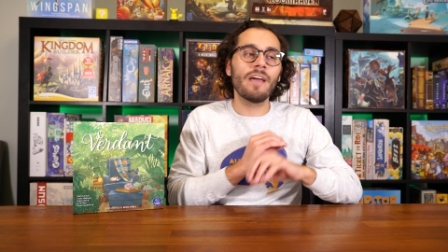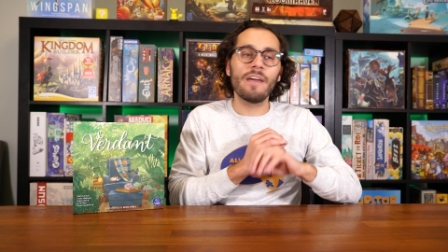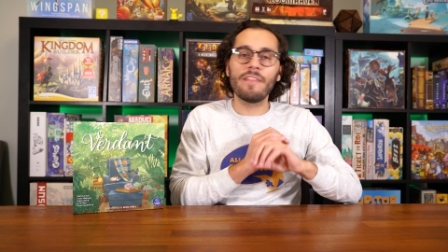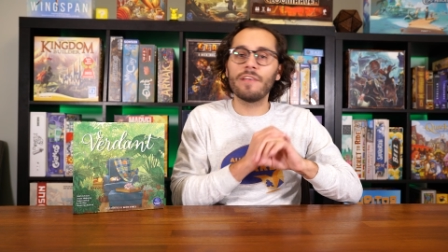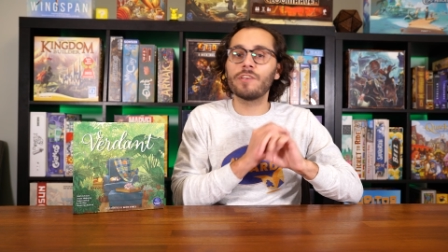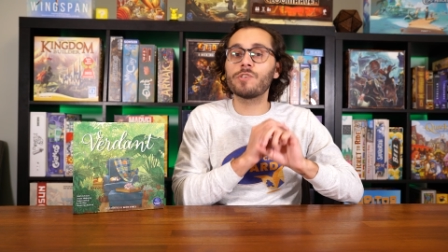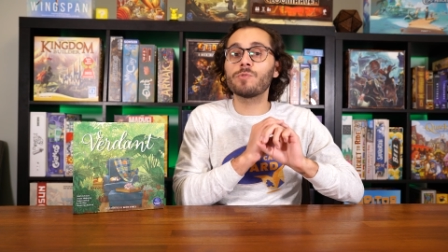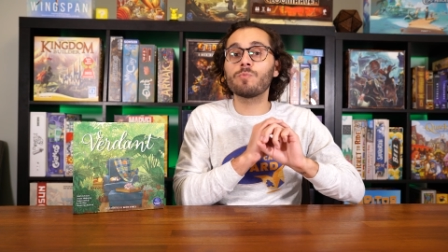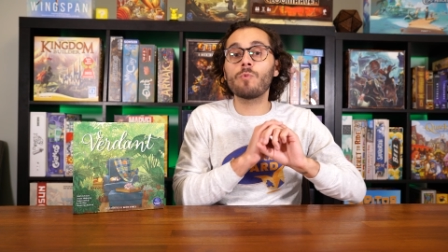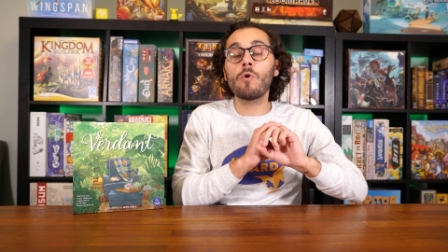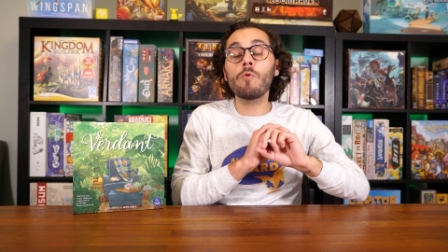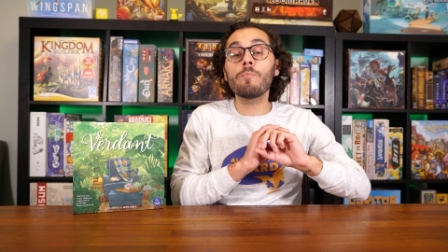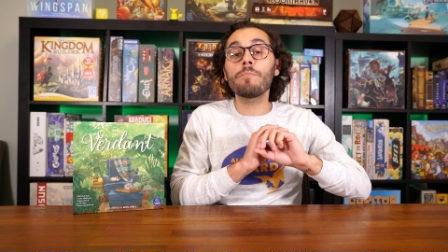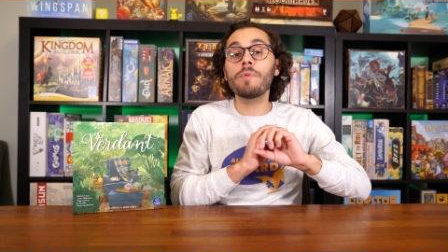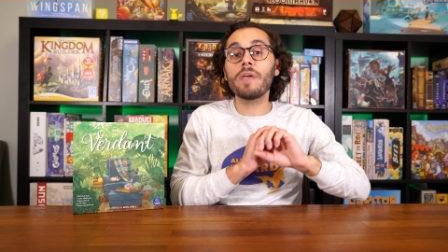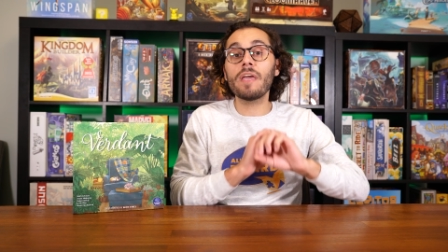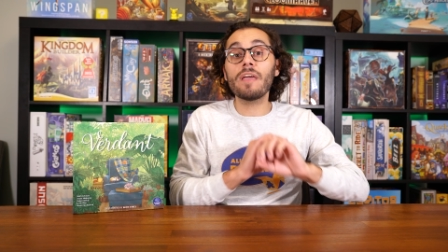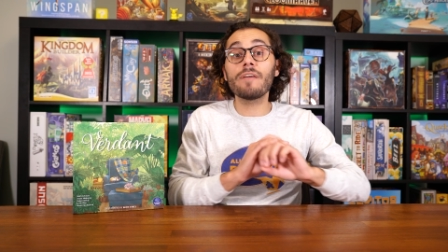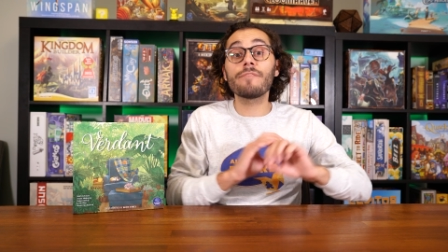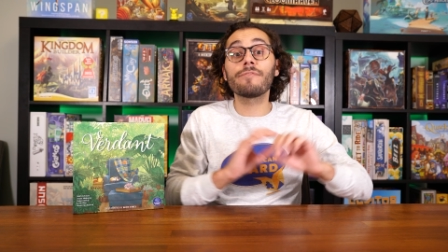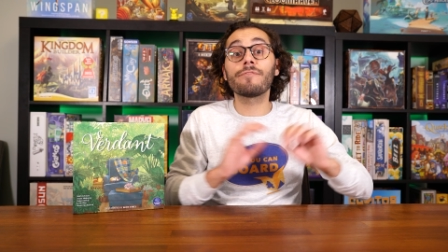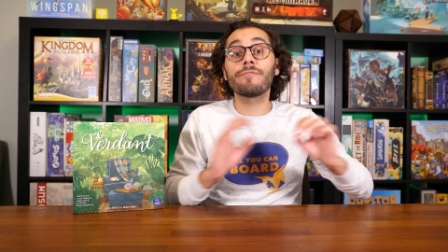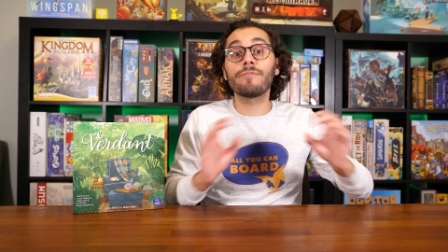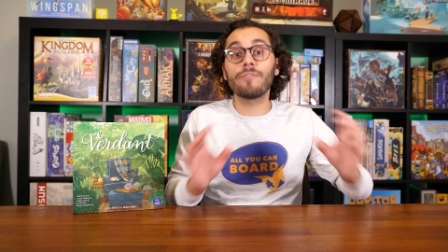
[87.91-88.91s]
This won't
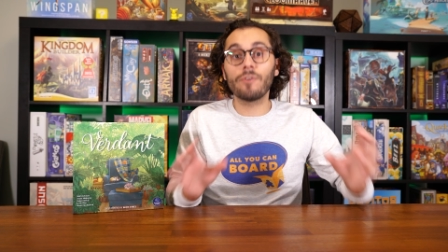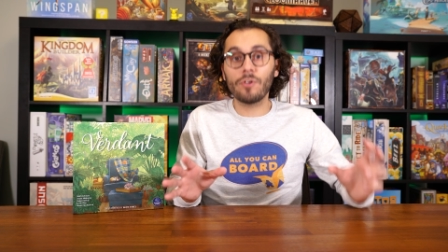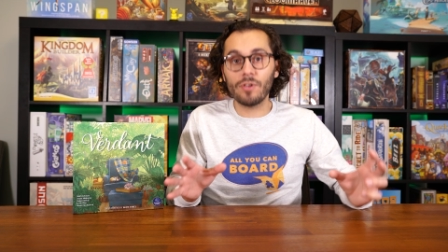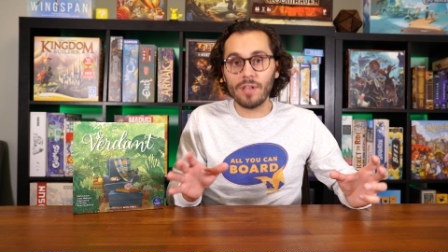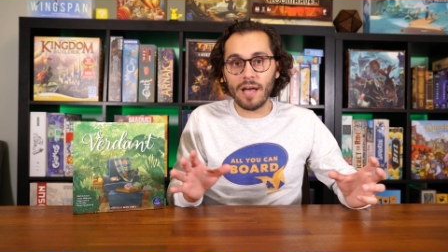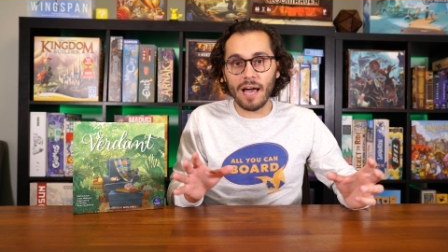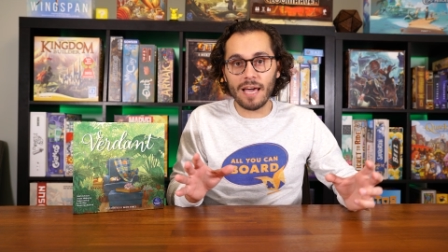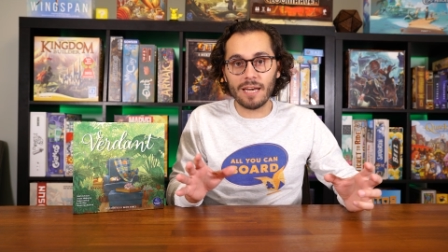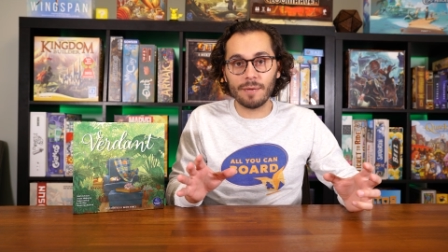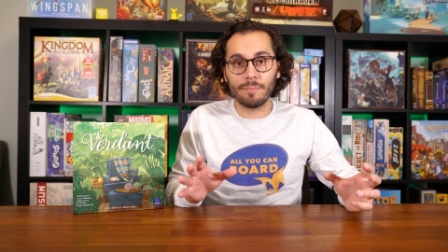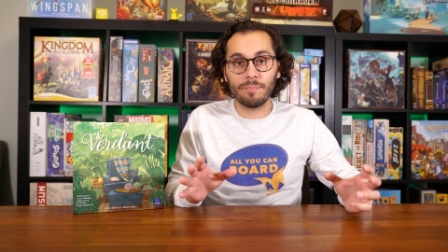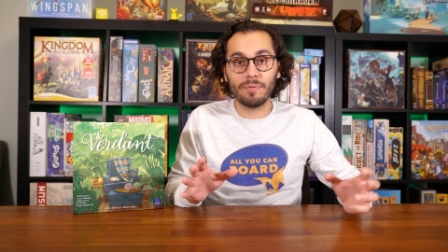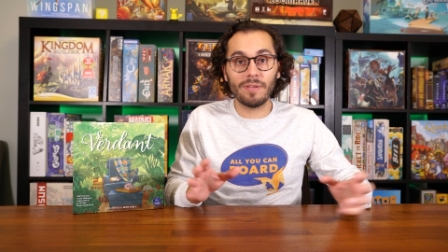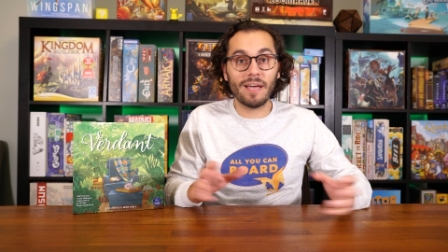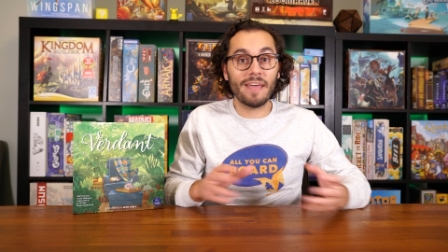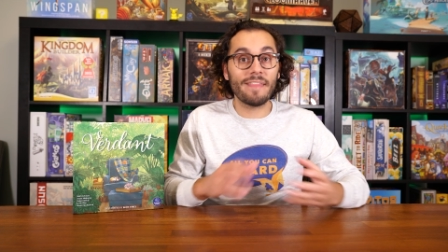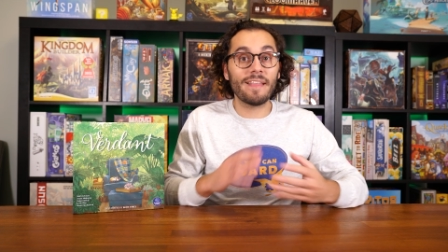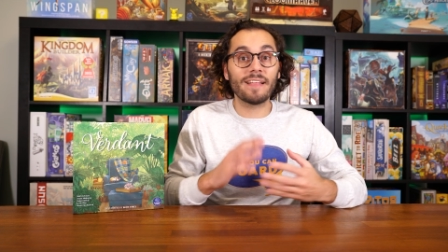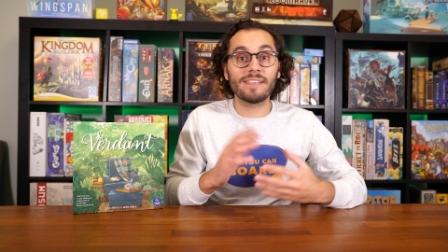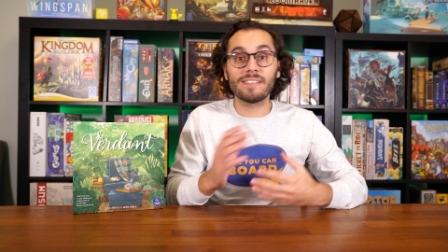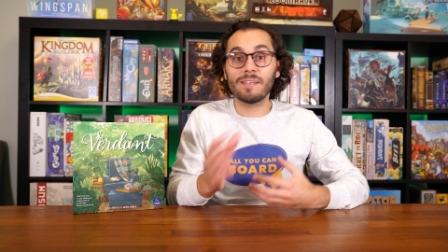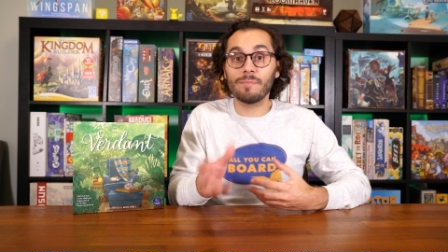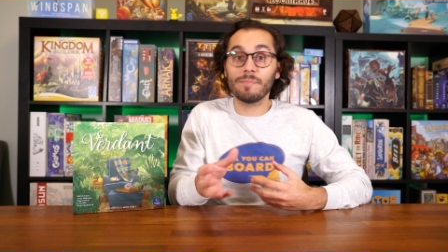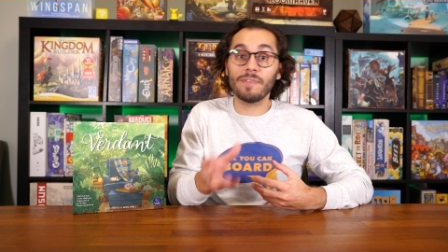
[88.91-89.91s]
be a full how to play.
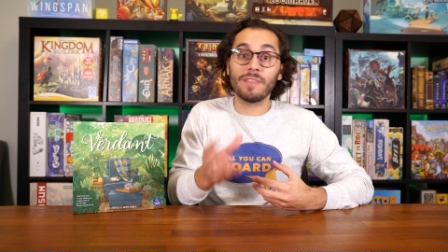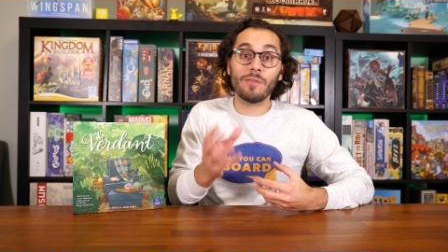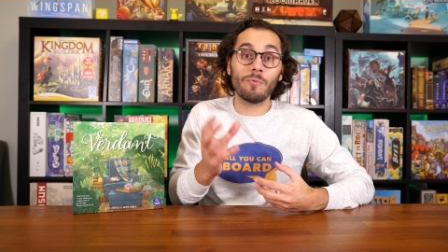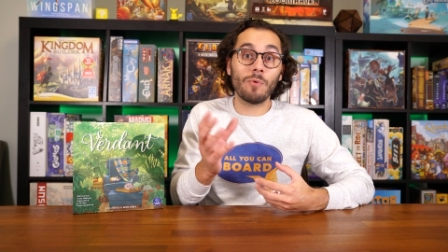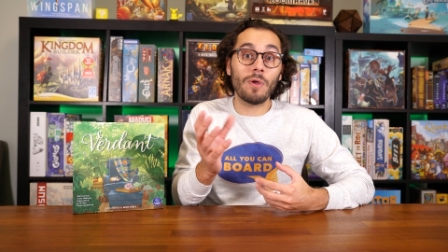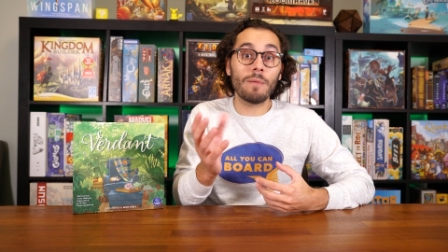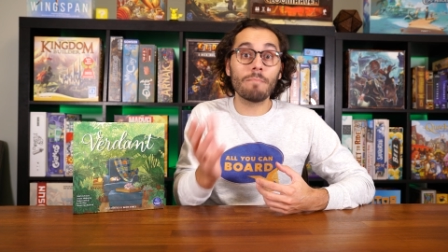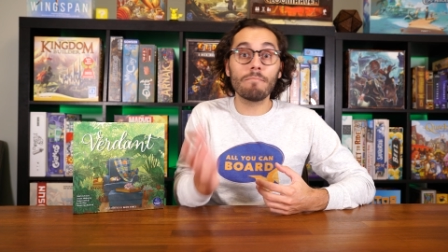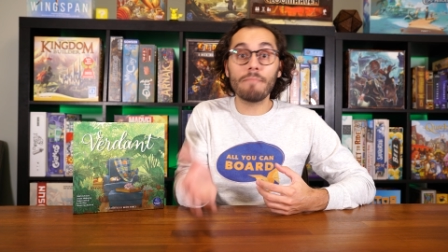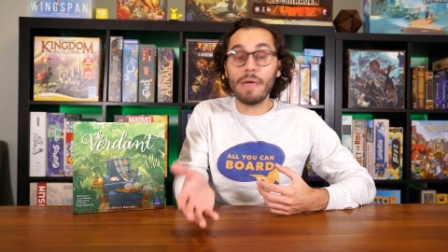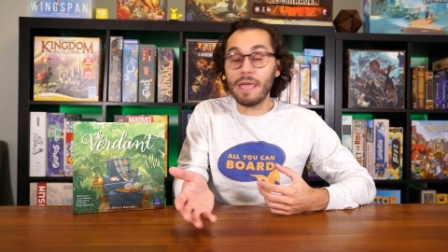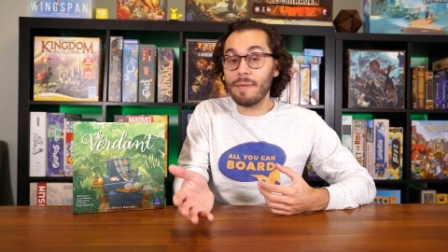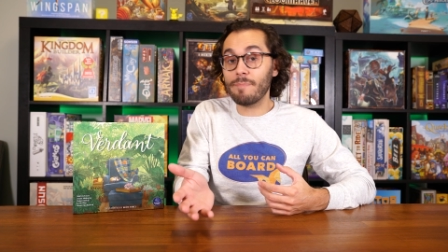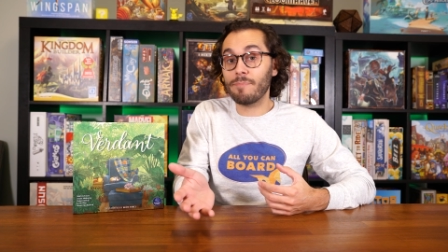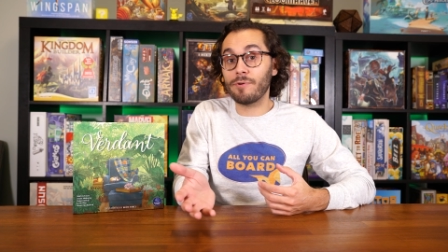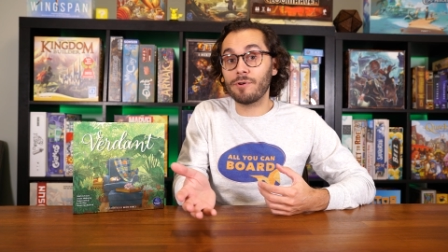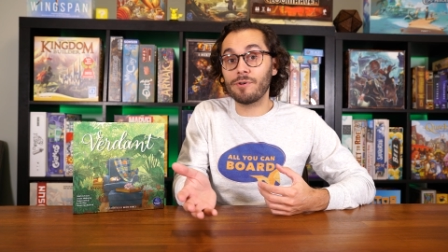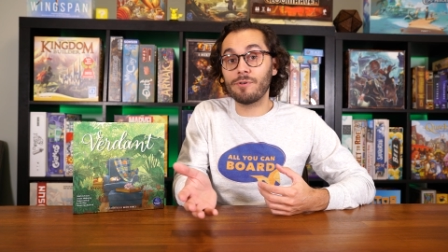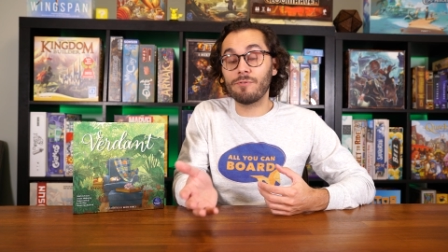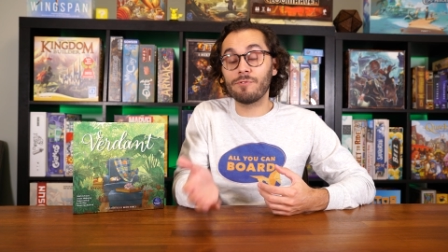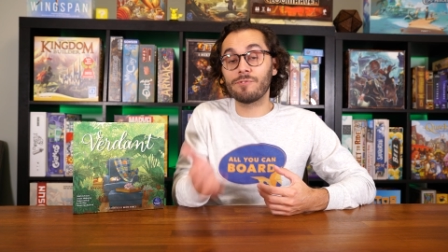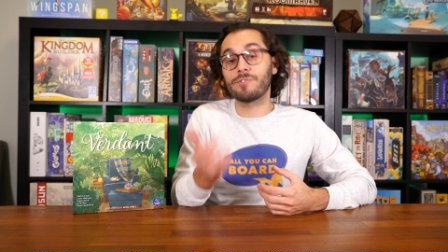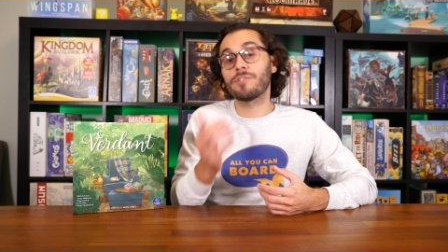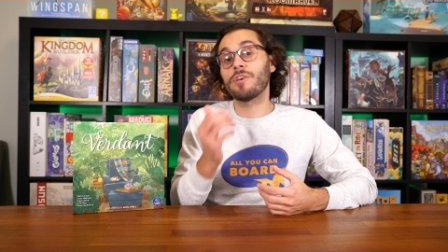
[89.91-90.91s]
That's something we may
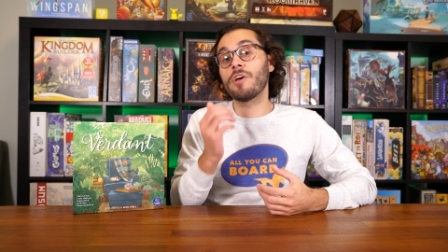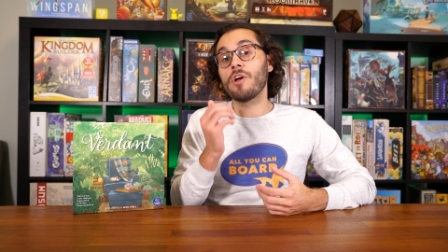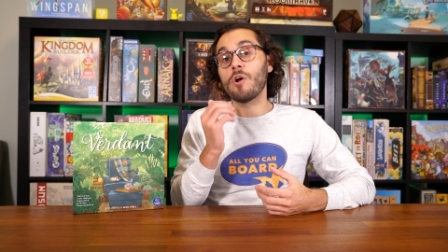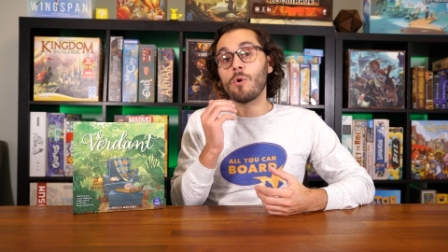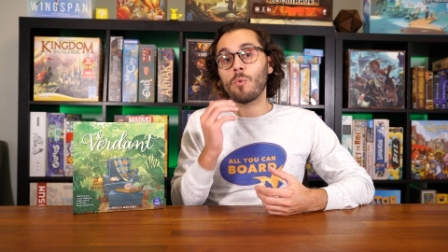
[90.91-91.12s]
produce